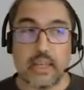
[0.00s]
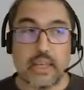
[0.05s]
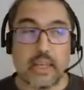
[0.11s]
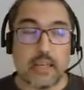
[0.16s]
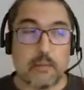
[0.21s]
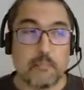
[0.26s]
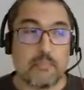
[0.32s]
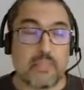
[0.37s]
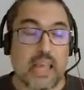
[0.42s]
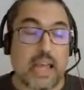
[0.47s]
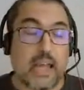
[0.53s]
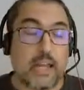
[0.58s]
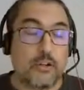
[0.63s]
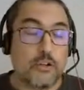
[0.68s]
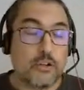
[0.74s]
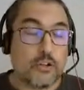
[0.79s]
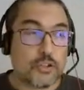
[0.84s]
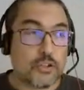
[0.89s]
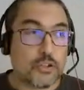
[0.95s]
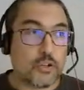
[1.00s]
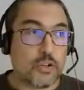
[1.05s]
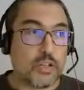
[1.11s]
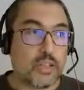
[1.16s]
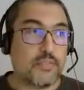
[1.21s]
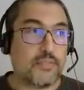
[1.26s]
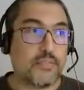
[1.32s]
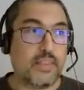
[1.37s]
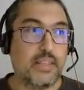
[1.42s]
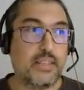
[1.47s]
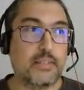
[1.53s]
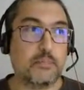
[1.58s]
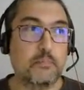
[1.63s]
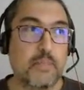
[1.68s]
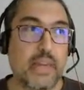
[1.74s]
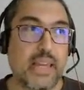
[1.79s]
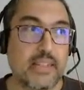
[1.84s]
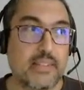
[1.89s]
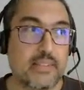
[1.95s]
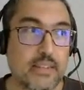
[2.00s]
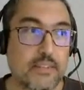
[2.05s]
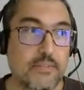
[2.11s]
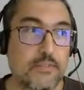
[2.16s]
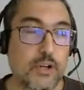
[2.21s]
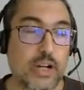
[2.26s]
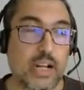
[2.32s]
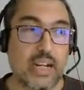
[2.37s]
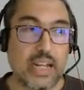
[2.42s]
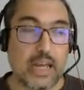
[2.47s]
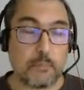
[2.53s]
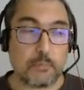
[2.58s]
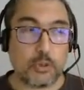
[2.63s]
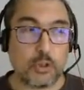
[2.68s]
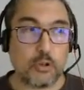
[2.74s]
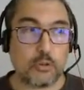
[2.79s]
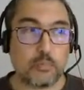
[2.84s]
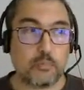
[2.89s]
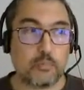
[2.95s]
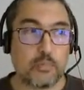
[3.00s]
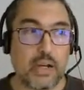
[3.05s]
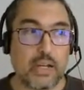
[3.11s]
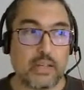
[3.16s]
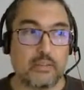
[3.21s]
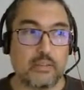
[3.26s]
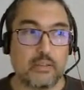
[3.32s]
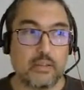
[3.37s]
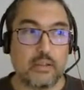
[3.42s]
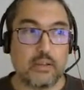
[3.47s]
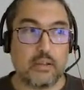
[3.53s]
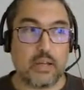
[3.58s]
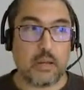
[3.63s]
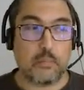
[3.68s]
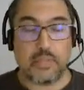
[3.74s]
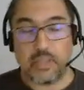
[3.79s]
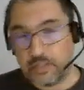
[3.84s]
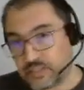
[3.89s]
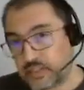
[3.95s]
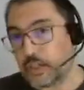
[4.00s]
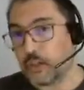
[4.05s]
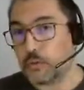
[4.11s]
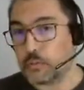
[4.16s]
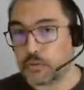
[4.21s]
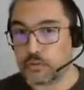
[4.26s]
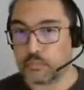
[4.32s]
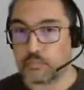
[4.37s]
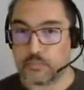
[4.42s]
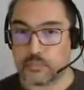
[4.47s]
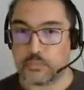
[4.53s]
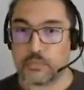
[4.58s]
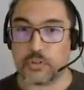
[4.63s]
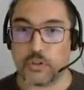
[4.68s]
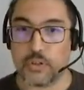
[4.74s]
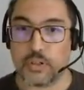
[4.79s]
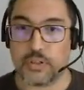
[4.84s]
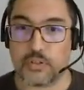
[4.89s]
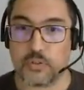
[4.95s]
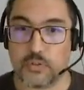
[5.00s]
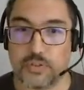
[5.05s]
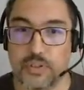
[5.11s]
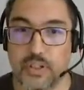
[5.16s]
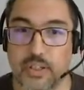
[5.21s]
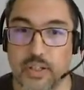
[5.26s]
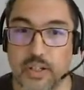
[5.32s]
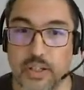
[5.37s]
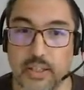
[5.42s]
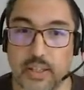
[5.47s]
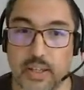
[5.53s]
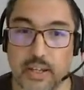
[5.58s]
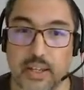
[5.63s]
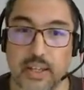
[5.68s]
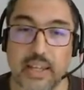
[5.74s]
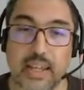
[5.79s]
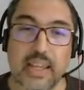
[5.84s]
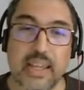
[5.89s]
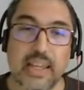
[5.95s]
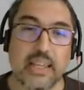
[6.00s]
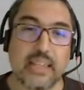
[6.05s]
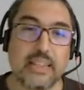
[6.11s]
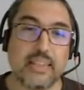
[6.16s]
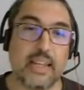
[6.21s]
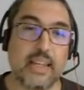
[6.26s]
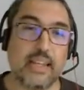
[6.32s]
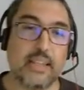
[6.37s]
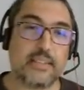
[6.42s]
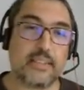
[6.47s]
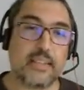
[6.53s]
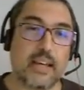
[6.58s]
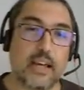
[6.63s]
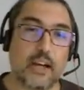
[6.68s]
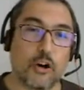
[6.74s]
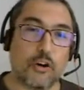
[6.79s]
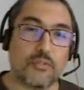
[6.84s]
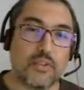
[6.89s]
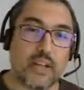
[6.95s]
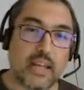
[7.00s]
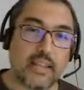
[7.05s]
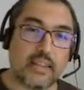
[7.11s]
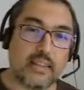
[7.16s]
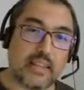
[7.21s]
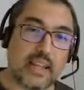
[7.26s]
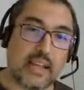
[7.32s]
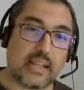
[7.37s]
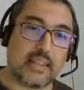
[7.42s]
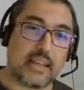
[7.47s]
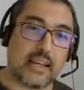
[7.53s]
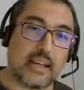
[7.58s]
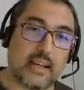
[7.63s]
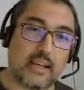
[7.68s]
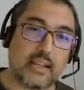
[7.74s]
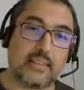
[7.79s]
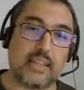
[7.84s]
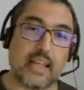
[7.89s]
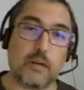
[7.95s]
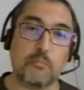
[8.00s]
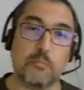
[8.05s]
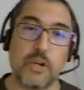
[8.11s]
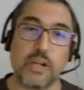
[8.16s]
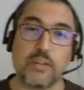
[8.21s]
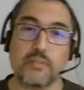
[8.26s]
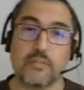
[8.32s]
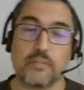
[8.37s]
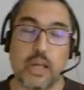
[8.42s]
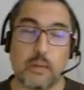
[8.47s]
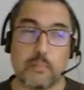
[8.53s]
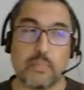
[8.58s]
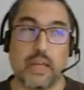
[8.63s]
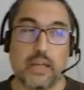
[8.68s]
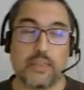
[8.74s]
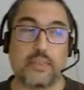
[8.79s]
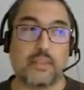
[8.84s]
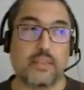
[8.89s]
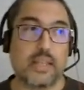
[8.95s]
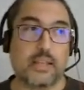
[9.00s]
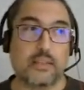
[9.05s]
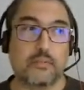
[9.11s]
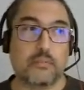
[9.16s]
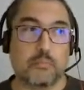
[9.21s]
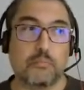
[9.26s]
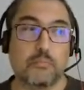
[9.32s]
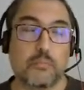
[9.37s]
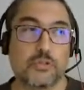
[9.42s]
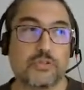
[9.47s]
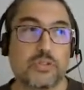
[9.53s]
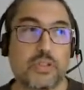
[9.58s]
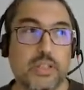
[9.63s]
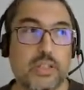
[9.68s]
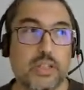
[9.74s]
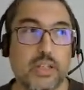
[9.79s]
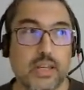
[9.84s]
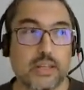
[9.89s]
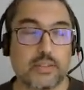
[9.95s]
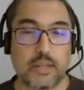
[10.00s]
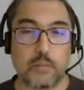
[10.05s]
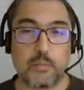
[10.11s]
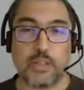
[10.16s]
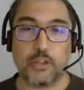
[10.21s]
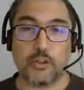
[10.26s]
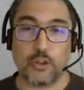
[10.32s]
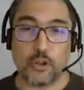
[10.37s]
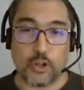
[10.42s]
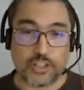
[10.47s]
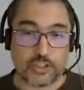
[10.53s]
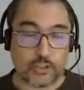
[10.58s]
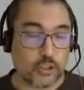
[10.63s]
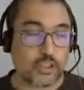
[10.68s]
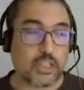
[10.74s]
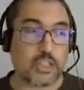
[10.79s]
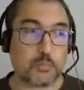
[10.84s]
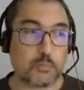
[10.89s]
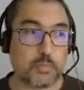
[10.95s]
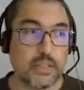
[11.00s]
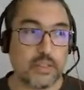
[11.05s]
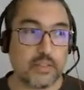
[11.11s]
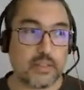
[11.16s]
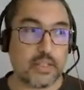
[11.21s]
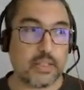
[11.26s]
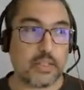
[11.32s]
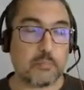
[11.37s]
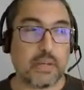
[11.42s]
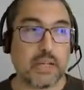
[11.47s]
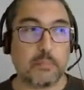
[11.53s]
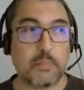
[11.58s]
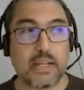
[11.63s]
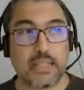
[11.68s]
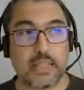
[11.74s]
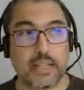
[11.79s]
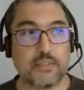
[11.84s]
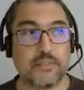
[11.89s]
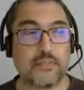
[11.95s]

I'm not sure if this makes sense for a laptop, but I mean, it's an option, so it's certainly there. There is a offline data tampering. I mean, I think that mostly yes. I mean, no, it's not explicit, but Btrfs